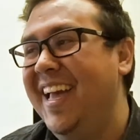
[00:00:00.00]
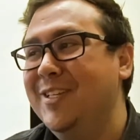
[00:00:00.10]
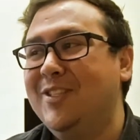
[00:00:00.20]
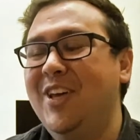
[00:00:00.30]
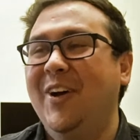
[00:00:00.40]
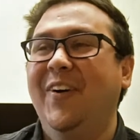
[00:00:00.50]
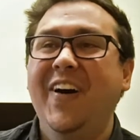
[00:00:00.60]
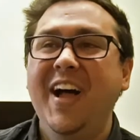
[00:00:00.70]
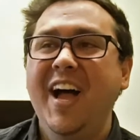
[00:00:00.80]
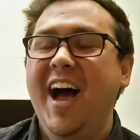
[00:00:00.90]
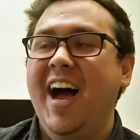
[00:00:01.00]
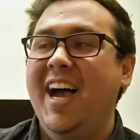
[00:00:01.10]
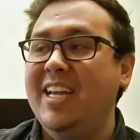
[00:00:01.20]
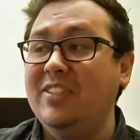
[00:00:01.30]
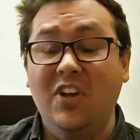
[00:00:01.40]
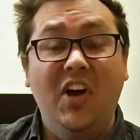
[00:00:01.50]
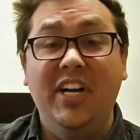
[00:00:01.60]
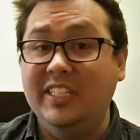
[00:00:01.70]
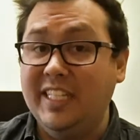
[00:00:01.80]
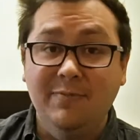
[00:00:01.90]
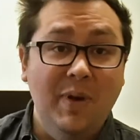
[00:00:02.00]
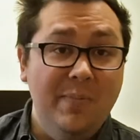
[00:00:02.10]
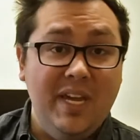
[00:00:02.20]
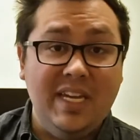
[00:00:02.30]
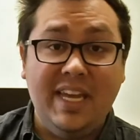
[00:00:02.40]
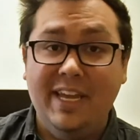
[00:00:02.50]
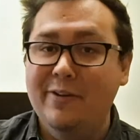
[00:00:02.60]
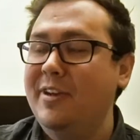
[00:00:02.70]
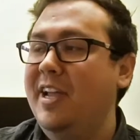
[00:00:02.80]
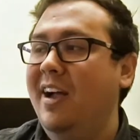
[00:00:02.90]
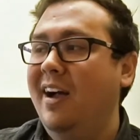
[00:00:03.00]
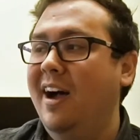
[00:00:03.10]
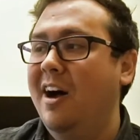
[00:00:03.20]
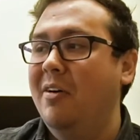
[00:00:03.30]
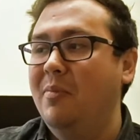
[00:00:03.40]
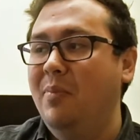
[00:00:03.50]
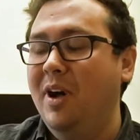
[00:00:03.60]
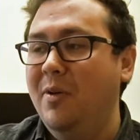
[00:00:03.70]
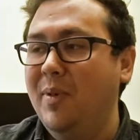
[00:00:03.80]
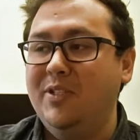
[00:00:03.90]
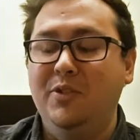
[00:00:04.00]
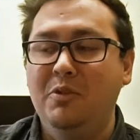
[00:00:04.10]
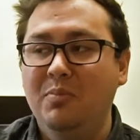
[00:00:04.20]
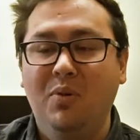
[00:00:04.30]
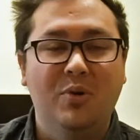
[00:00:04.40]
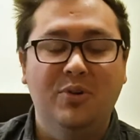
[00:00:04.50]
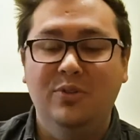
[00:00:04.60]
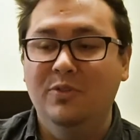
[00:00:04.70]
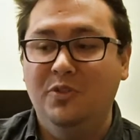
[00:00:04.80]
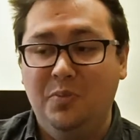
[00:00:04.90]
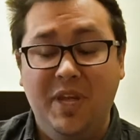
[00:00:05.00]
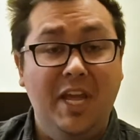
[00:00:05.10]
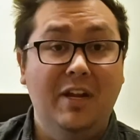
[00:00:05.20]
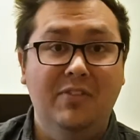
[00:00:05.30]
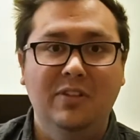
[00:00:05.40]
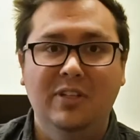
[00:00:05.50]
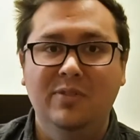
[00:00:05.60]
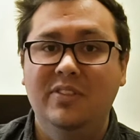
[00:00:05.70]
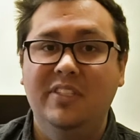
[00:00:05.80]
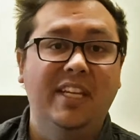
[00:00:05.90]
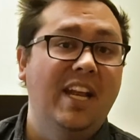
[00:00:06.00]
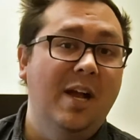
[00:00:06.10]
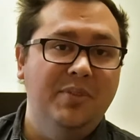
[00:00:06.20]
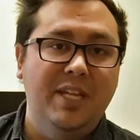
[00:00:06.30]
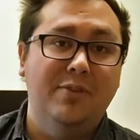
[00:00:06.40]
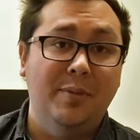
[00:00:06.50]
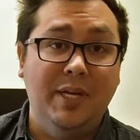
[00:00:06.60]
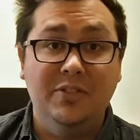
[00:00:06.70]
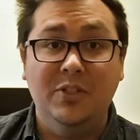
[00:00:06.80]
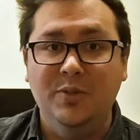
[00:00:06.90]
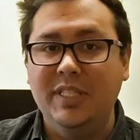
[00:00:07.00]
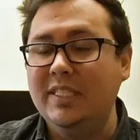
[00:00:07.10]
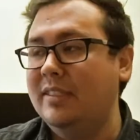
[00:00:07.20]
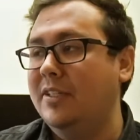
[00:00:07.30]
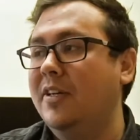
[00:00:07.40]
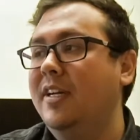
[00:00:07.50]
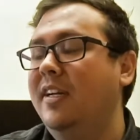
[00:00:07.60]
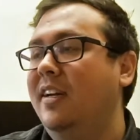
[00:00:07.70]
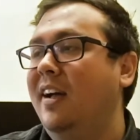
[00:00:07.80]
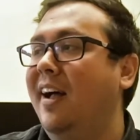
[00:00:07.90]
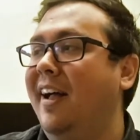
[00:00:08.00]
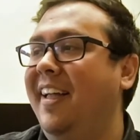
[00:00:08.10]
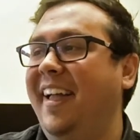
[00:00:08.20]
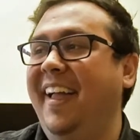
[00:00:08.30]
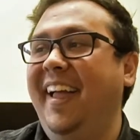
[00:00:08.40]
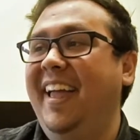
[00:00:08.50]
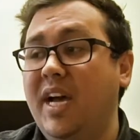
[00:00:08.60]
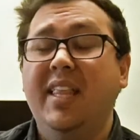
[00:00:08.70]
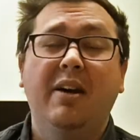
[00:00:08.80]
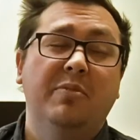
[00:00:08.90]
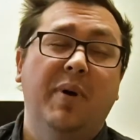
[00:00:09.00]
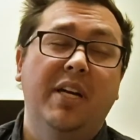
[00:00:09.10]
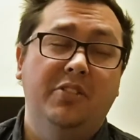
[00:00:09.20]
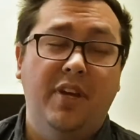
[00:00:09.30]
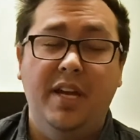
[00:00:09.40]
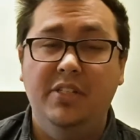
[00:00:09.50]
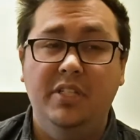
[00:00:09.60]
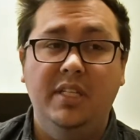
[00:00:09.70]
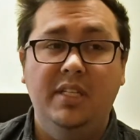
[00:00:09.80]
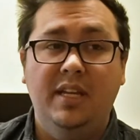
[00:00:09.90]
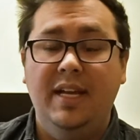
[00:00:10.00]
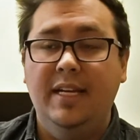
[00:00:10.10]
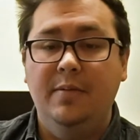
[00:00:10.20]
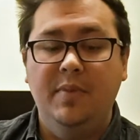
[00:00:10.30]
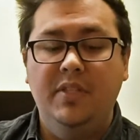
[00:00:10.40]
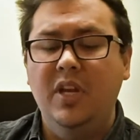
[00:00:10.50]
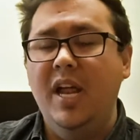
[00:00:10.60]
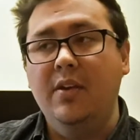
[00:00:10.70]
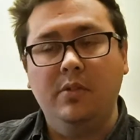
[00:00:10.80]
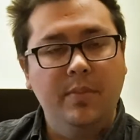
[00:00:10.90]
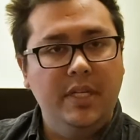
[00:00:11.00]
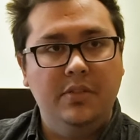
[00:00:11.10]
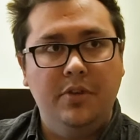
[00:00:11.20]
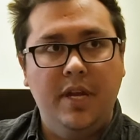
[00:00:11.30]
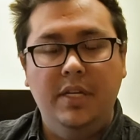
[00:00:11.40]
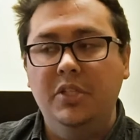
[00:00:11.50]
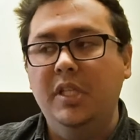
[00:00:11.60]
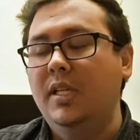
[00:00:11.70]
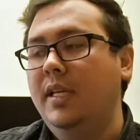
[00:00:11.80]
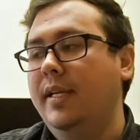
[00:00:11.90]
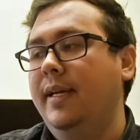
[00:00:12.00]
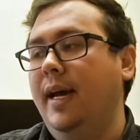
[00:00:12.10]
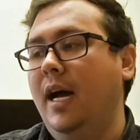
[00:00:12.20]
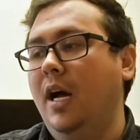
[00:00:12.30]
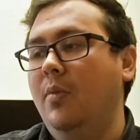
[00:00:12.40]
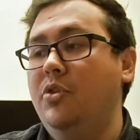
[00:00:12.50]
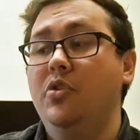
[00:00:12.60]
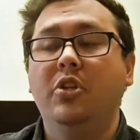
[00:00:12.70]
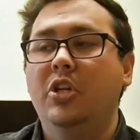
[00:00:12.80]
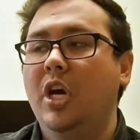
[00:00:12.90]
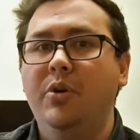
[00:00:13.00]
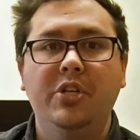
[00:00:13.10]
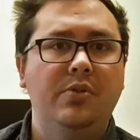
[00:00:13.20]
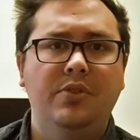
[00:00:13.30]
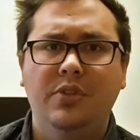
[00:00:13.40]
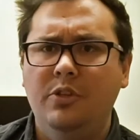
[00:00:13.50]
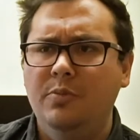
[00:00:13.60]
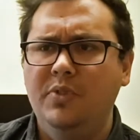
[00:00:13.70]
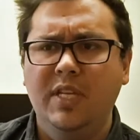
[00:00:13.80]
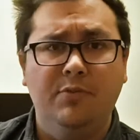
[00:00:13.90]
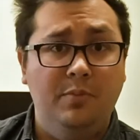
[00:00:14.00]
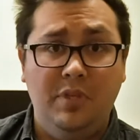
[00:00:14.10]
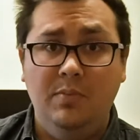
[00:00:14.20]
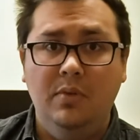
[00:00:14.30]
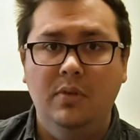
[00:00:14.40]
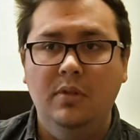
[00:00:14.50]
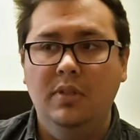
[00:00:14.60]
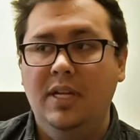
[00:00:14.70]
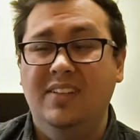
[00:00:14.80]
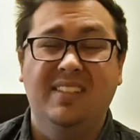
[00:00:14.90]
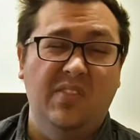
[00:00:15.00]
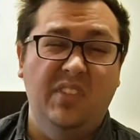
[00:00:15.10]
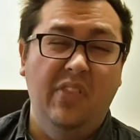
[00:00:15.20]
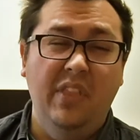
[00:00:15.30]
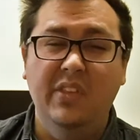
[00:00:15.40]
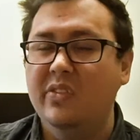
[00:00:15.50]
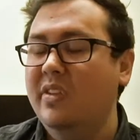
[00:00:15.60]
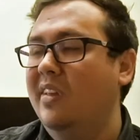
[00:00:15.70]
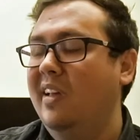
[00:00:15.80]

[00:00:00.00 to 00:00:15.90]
So I saw it leave my bank account, but my student portal for paying off the loans didn't update for about 2 weeks. So that was my strategy. It's not everybody's strategy. You could go and YouTube different people, because I've done this,